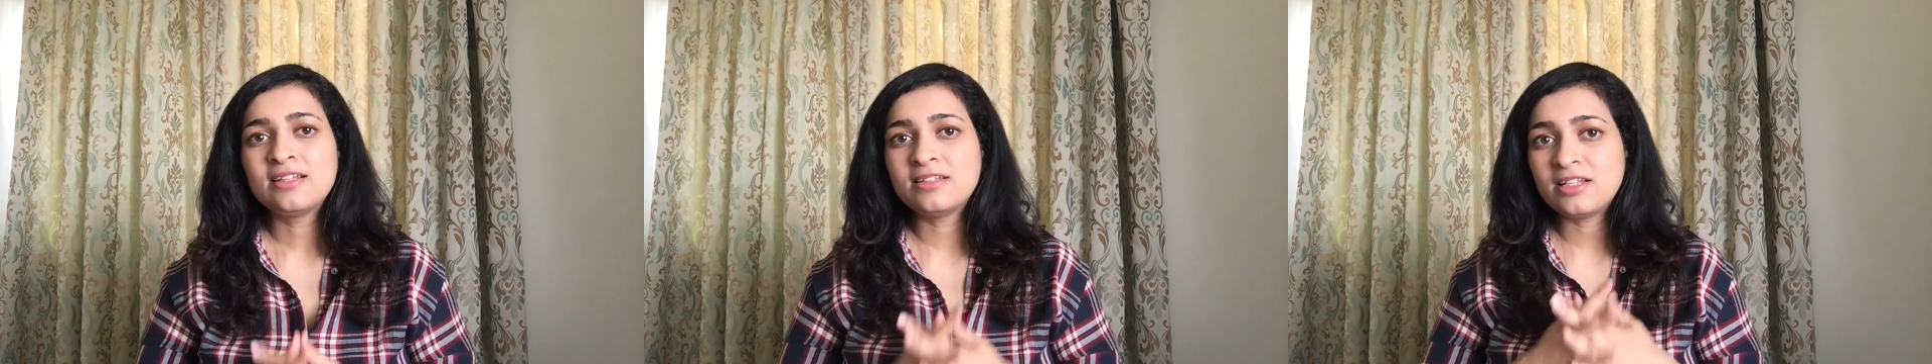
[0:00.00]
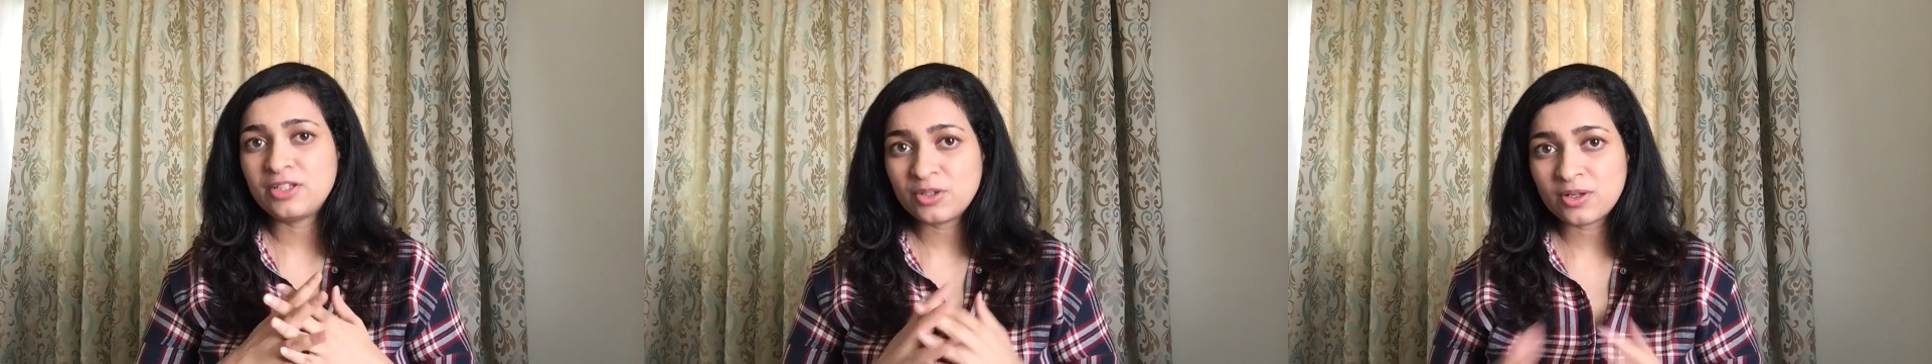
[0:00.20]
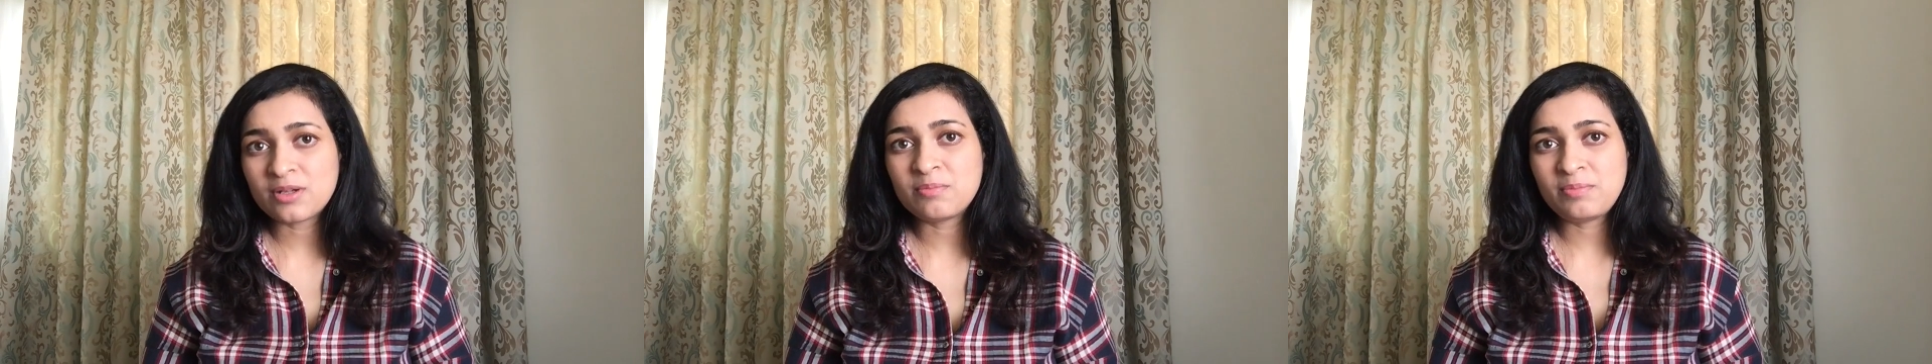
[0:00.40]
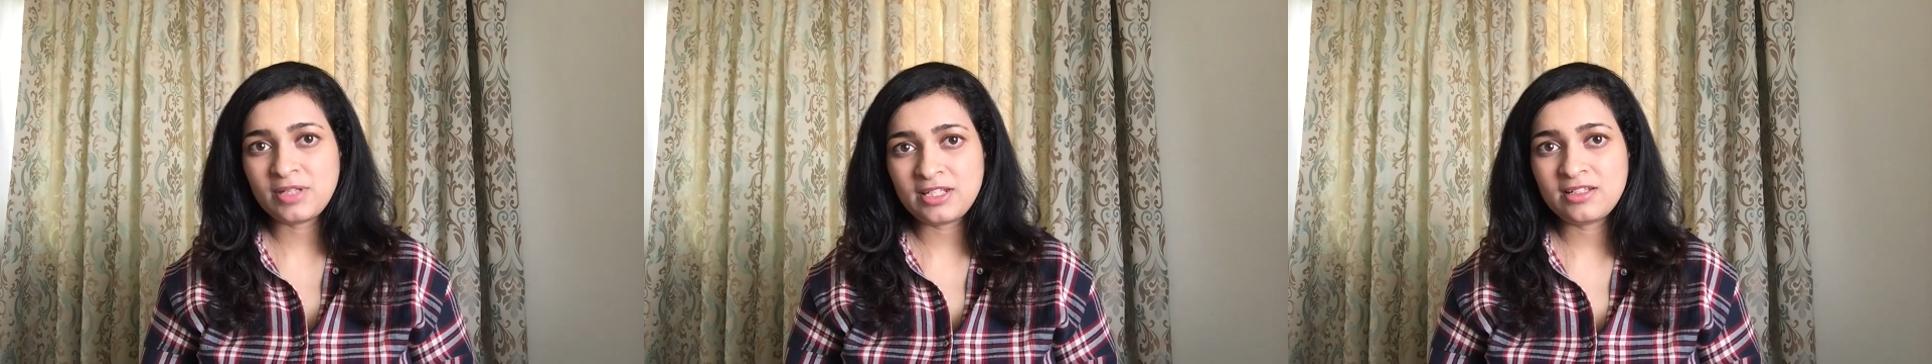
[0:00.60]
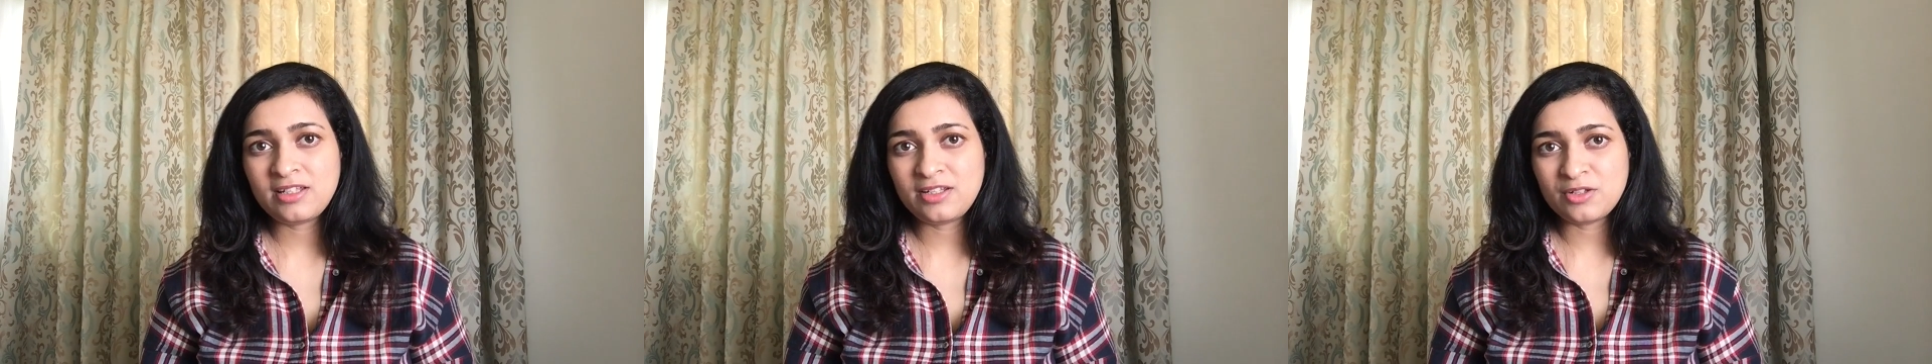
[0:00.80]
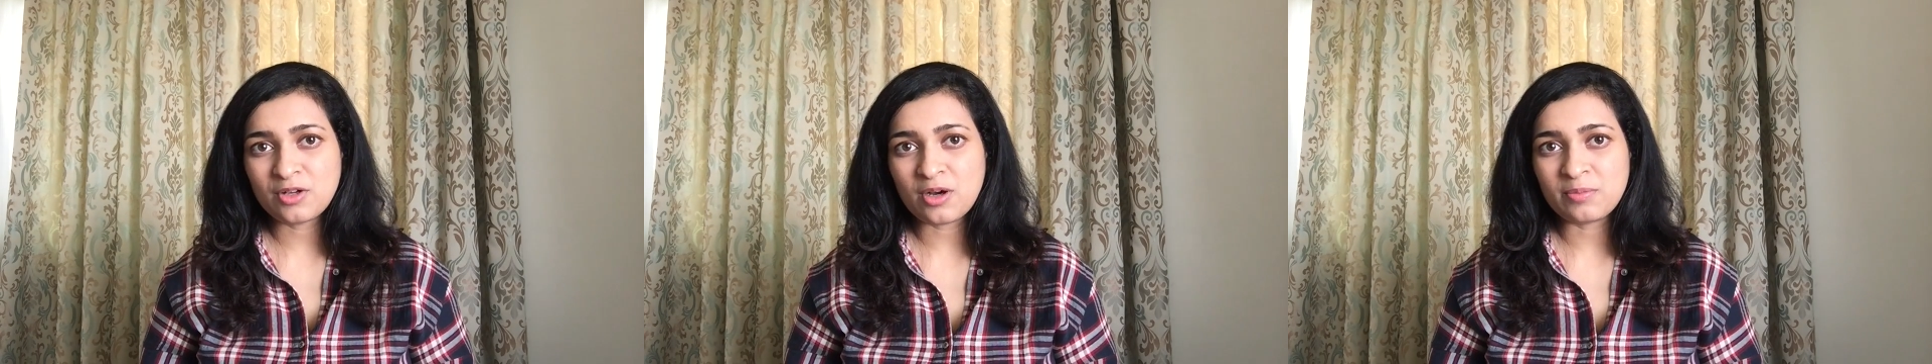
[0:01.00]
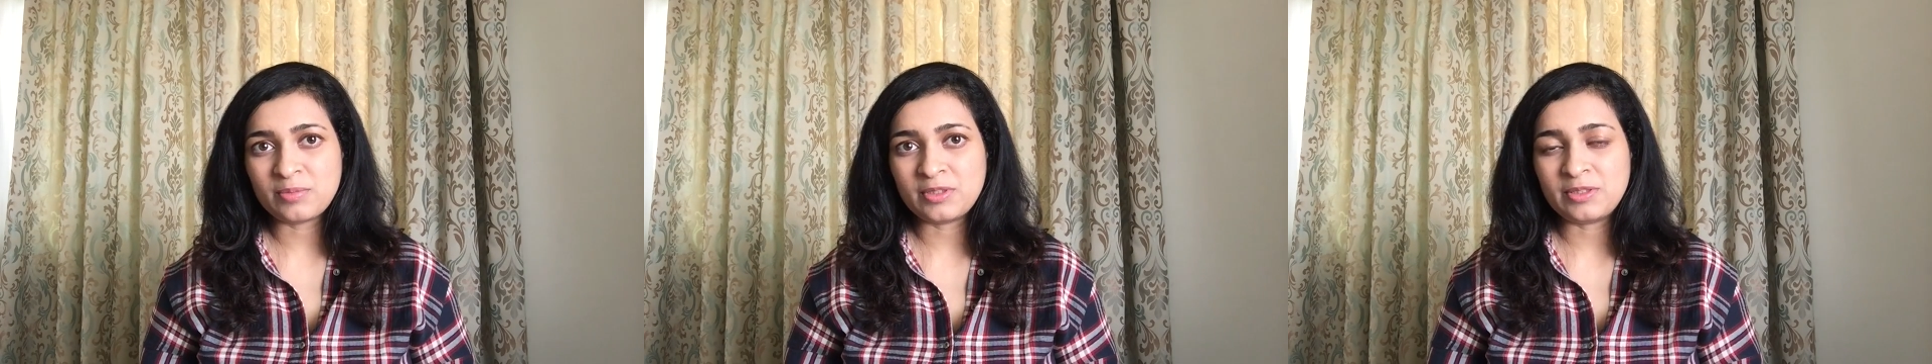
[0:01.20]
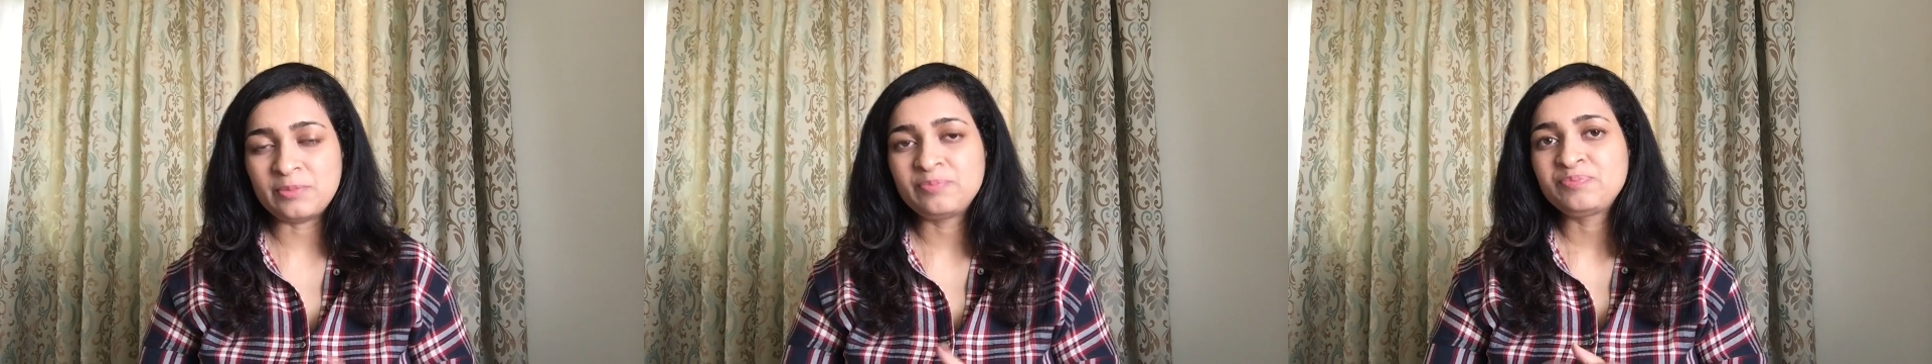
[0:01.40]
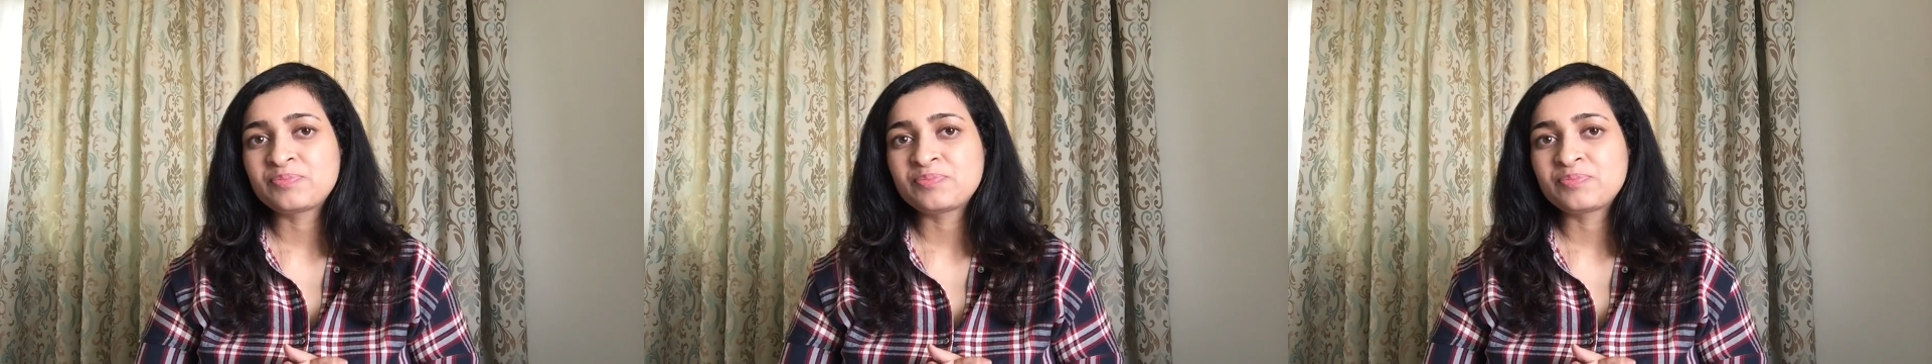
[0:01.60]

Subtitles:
then you're completely normal.